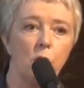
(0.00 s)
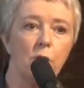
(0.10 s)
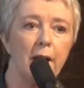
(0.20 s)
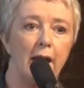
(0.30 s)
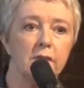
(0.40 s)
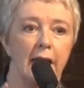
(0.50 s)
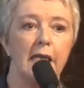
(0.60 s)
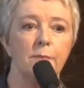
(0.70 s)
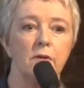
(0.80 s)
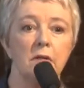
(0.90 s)
more about
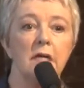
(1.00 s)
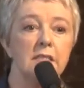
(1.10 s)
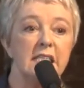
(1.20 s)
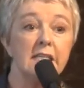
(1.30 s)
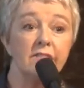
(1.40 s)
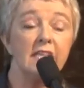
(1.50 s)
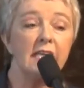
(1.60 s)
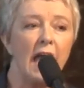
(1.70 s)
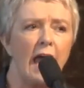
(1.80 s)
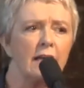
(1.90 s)
cable
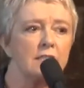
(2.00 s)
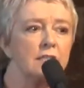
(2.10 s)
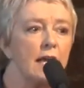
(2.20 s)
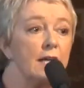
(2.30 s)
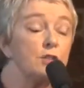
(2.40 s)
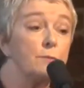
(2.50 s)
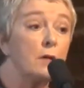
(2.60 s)
TV access,